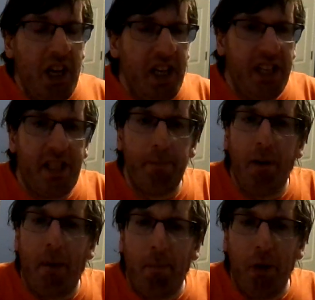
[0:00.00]
It's
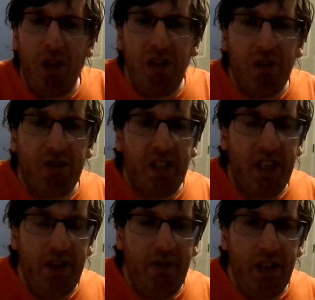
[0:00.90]
about putting those
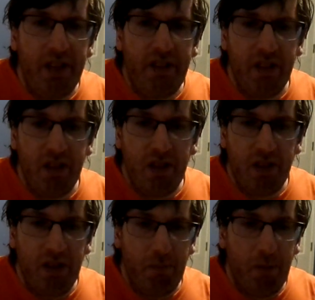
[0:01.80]
TV sh-
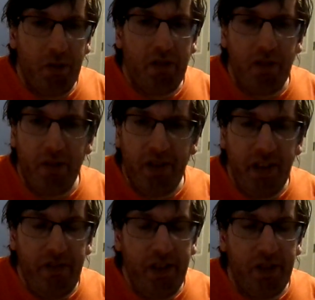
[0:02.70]
most of those
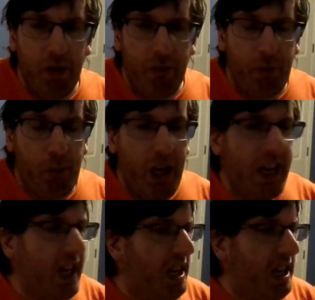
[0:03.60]
TV shows away.